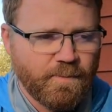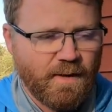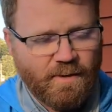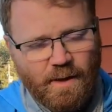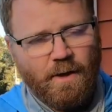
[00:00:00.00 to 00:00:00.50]

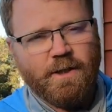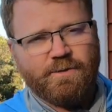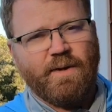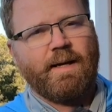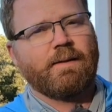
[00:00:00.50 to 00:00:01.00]
a very large
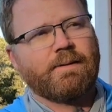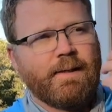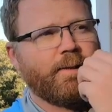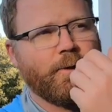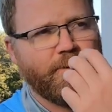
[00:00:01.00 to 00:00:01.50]
flathead, let's
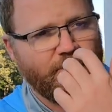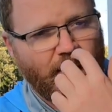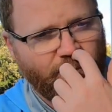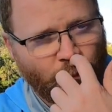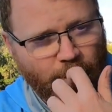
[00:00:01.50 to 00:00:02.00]
say
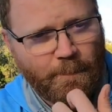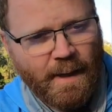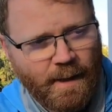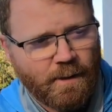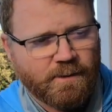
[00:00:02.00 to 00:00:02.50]
35-40
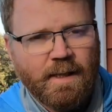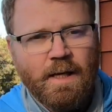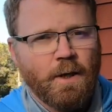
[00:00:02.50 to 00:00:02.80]
pounds,